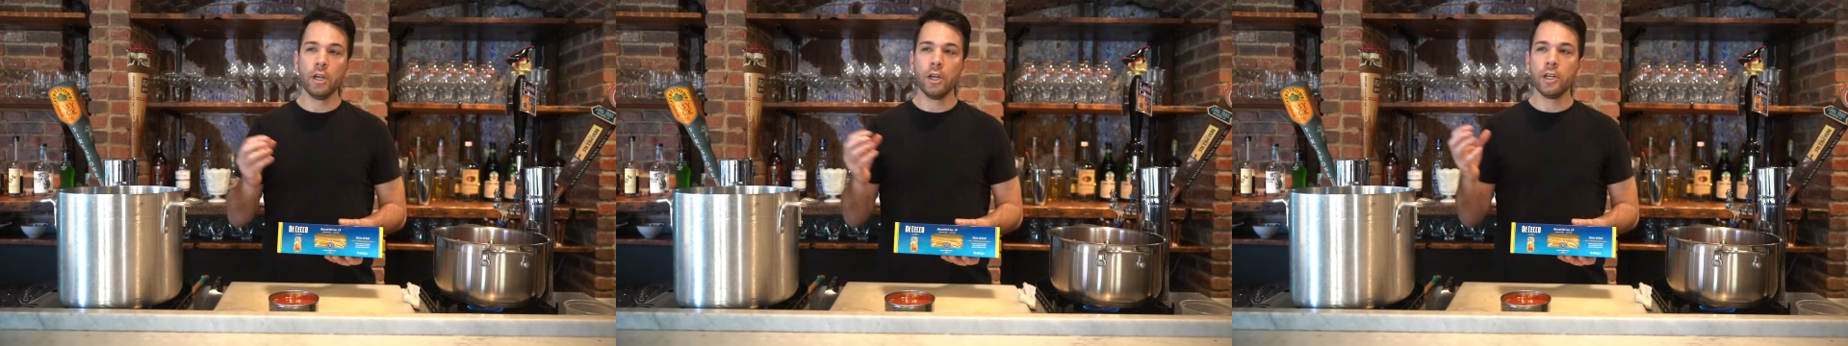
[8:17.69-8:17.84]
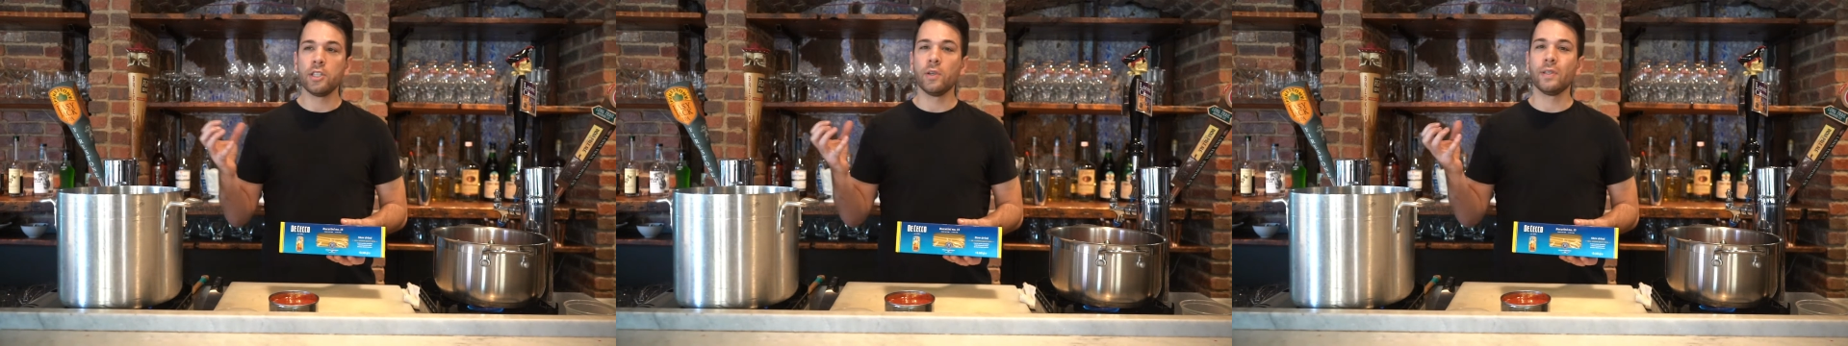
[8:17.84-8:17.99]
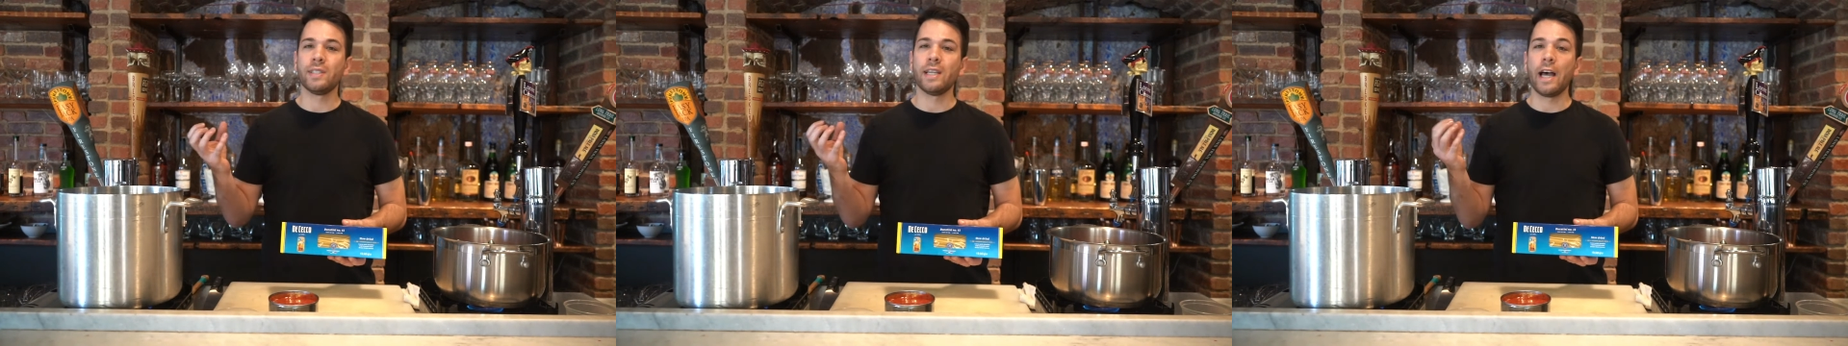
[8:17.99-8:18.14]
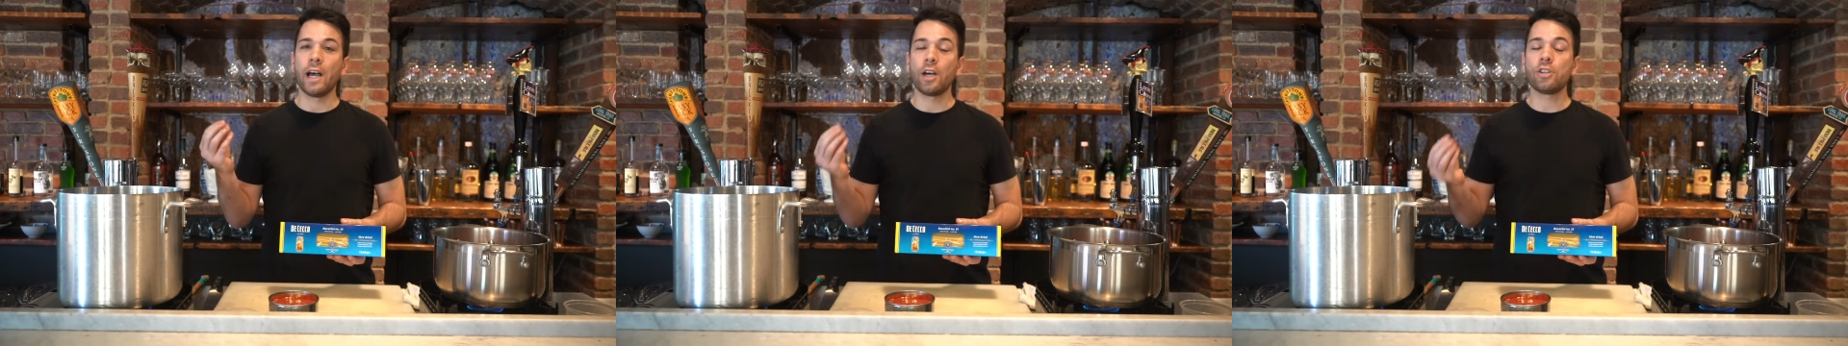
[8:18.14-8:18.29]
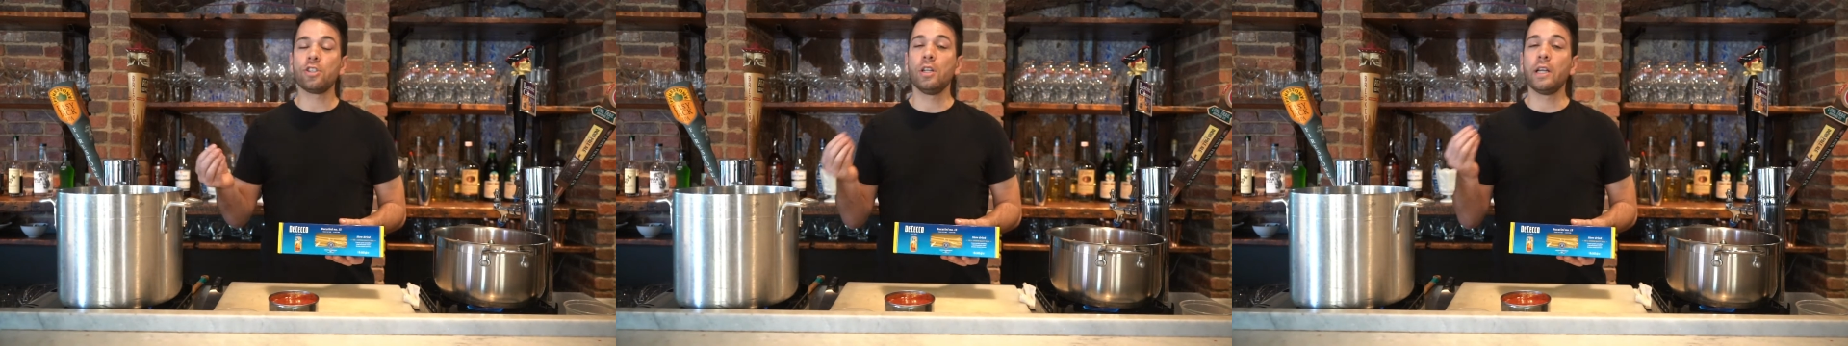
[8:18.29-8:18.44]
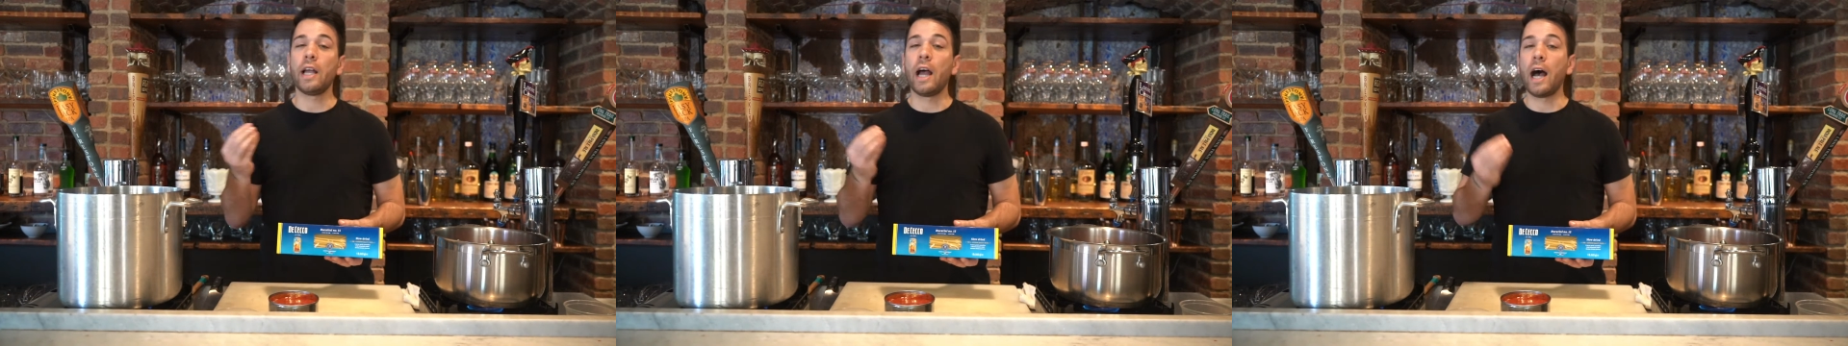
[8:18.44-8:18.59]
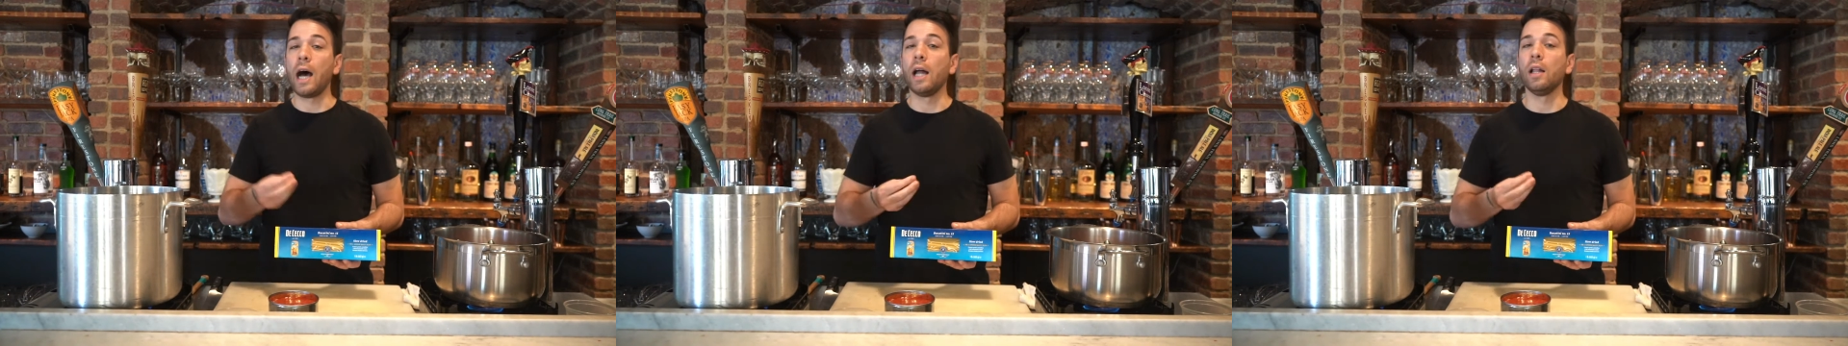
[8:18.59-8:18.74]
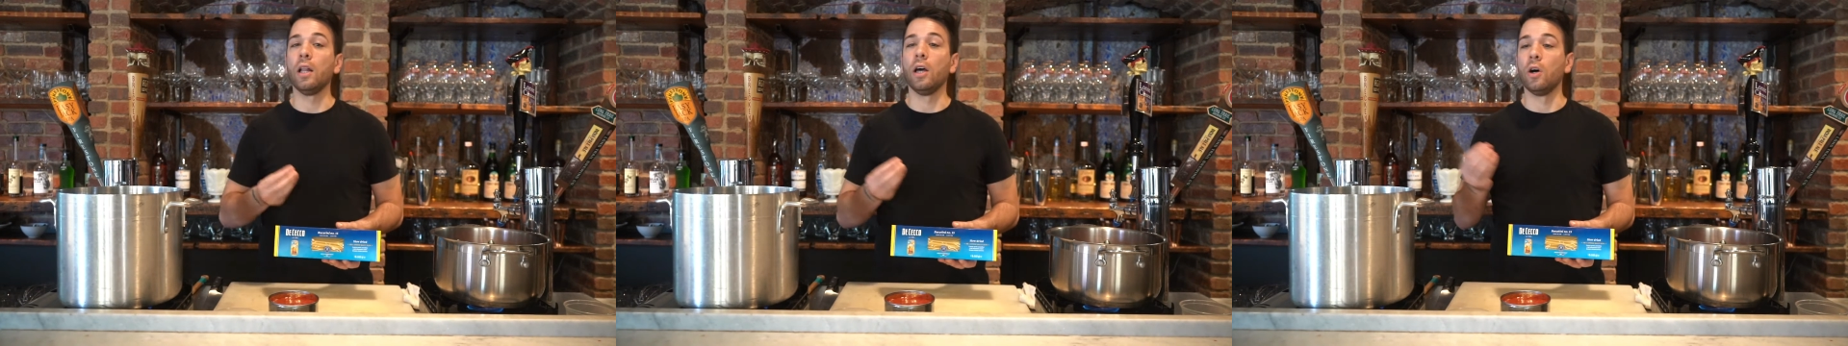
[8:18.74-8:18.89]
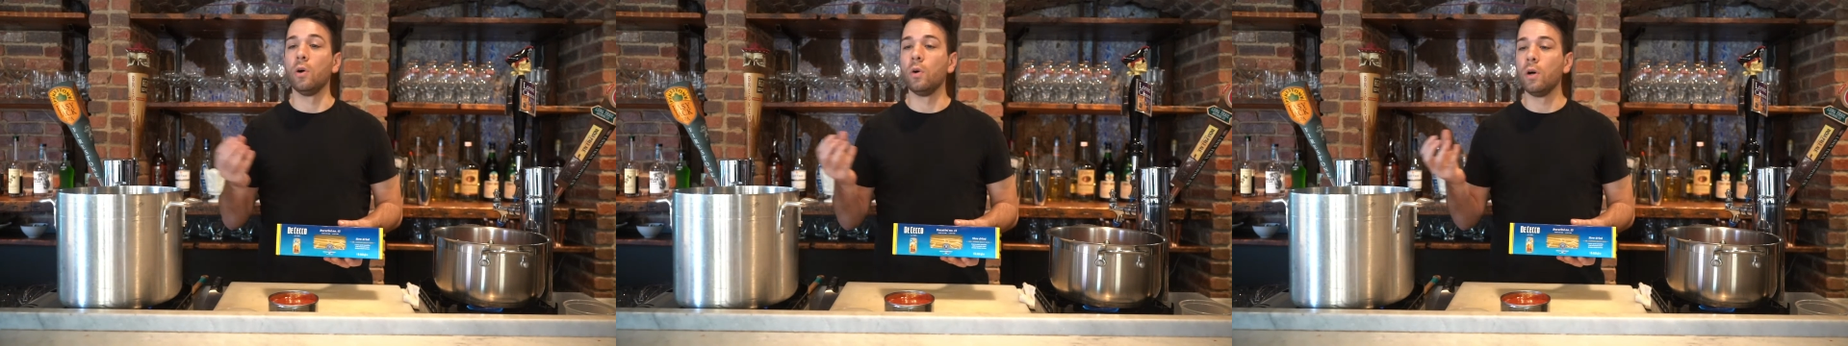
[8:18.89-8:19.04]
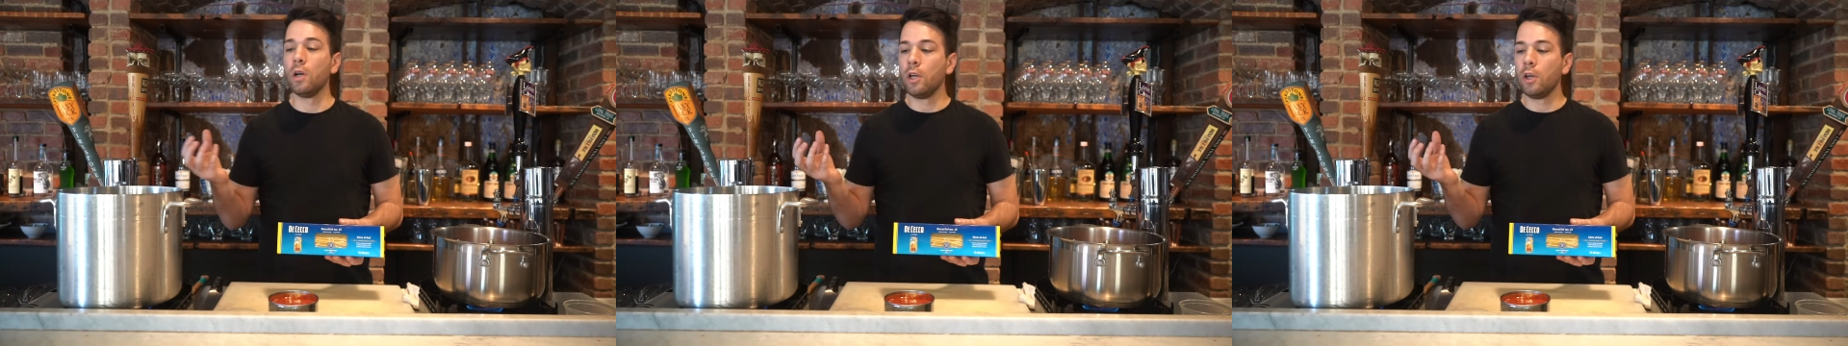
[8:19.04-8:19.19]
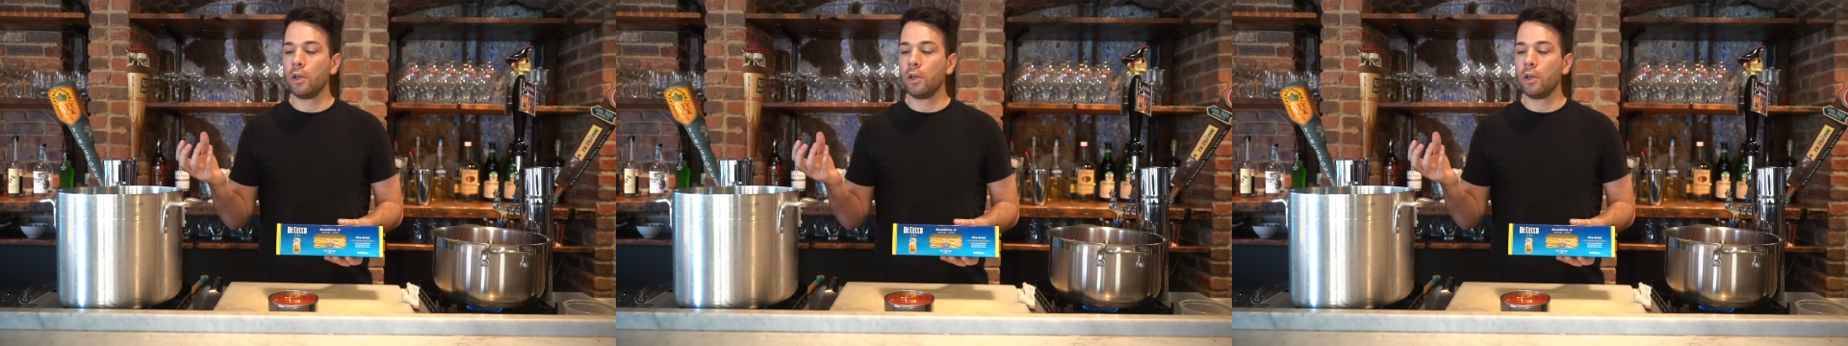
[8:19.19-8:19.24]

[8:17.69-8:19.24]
so it's actually hollow